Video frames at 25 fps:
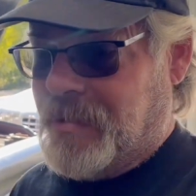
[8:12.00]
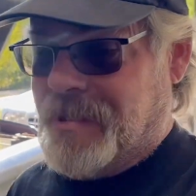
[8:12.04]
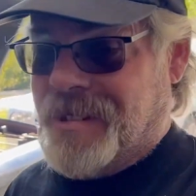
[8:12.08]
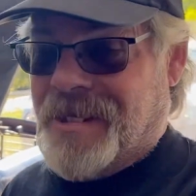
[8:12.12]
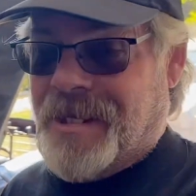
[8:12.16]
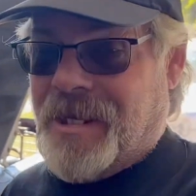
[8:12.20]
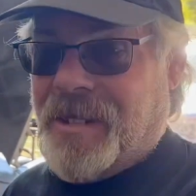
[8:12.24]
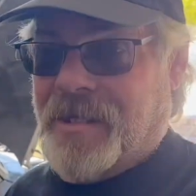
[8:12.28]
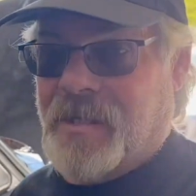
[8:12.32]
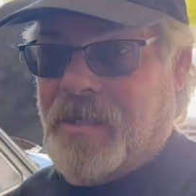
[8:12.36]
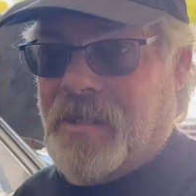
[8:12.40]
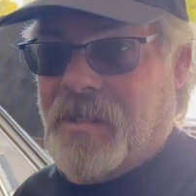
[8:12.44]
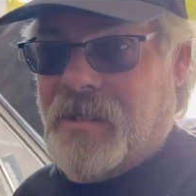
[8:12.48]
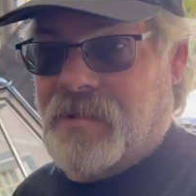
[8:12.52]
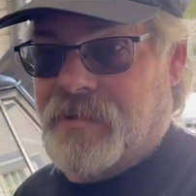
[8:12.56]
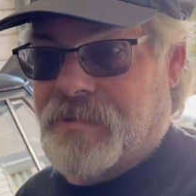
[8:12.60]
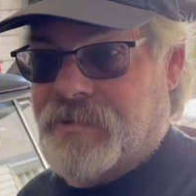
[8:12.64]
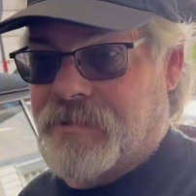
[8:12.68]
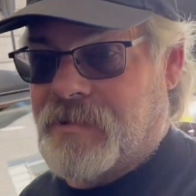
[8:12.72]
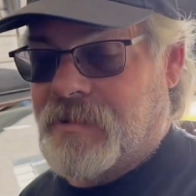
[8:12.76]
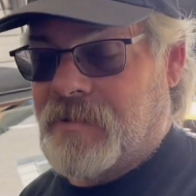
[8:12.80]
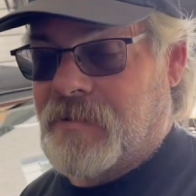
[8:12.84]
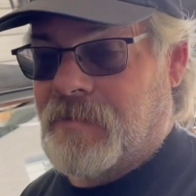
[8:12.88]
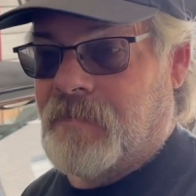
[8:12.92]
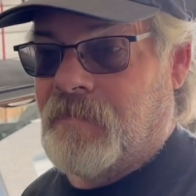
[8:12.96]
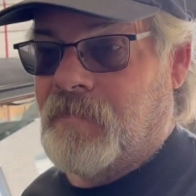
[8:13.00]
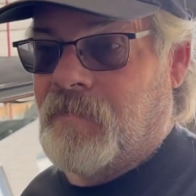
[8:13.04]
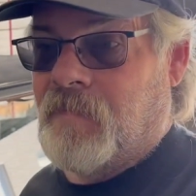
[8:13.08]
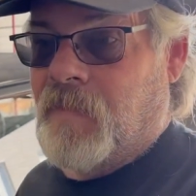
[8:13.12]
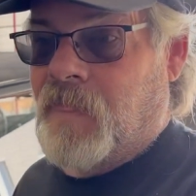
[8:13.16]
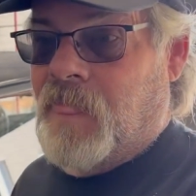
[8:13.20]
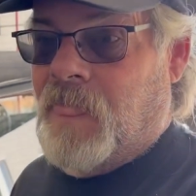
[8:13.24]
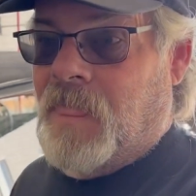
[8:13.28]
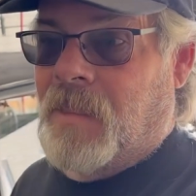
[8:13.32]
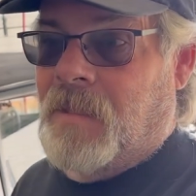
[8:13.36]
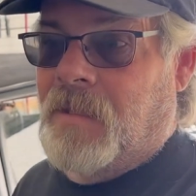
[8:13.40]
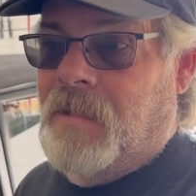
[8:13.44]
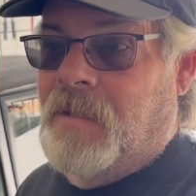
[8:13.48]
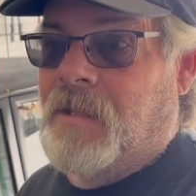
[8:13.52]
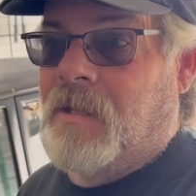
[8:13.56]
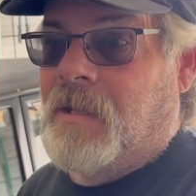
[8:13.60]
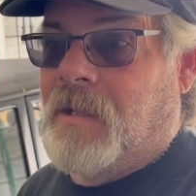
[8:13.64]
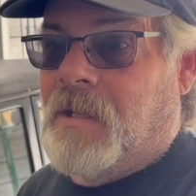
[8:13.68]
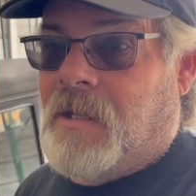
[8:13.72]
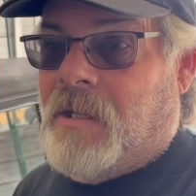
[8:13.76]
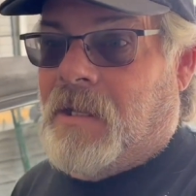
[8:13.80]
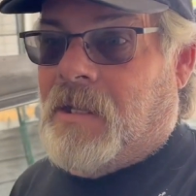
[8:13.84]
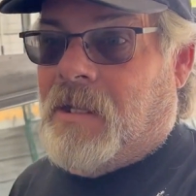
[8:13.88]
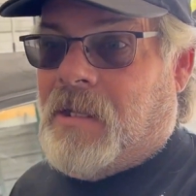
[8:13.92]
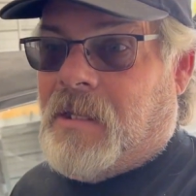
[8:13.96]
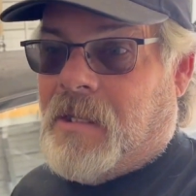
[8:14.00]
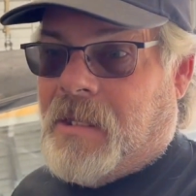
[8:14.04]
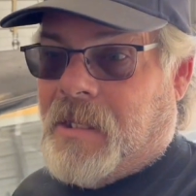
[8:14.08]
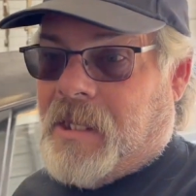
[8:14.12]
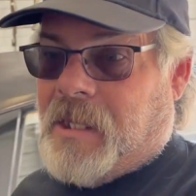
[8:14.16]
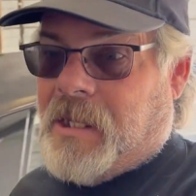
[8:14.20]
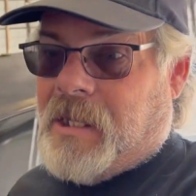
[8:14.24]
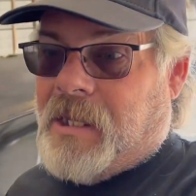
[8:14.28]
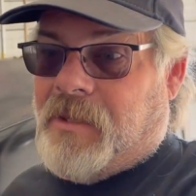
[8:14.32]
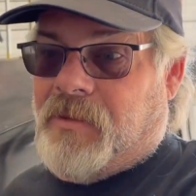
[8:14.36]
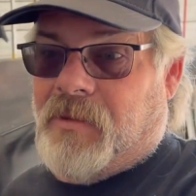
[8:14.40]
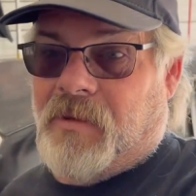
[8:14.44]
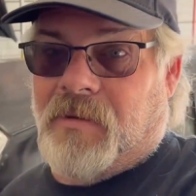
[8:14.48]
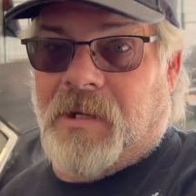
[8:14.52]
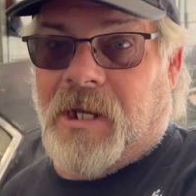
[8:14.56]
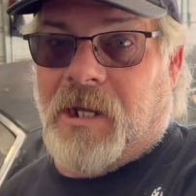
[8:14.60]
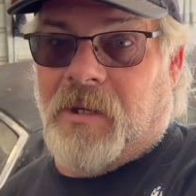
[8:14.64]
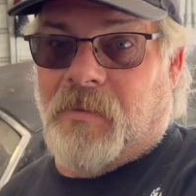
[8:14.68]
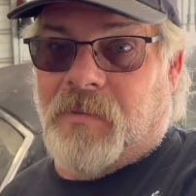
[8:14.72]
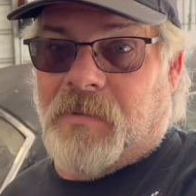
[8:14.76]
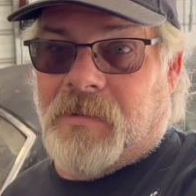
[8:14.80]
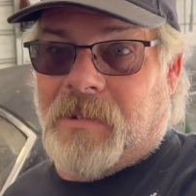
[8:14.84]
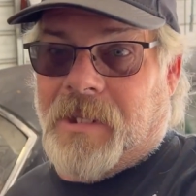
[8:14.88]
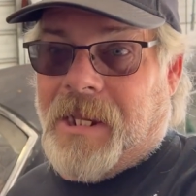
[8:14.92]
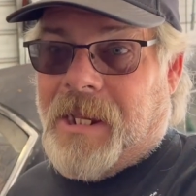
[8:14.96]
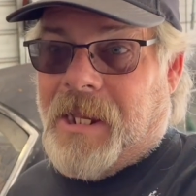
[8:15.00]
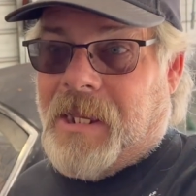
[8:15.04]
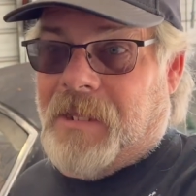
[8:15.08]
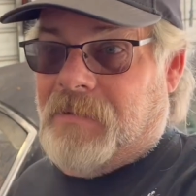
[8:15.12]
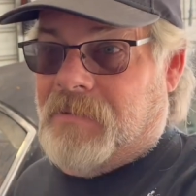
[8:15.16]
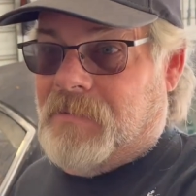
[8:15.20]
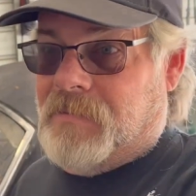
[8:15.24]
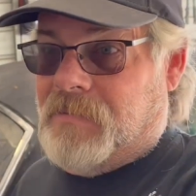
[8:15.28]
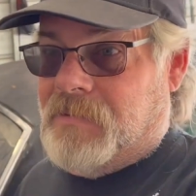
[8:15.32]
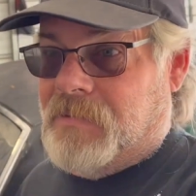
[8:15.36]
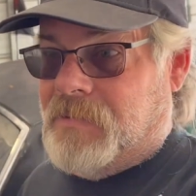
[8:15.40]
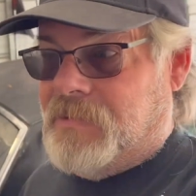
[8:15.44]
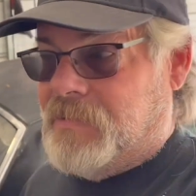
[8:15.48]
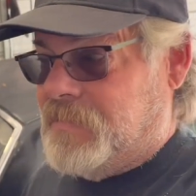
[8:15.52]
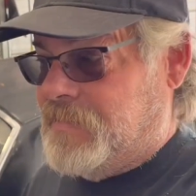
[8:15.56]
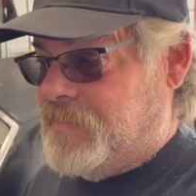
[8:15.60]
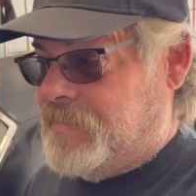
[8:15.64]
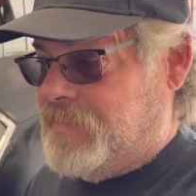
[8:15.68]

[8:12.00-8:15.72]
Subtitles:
the 8.8s, and they're able to handle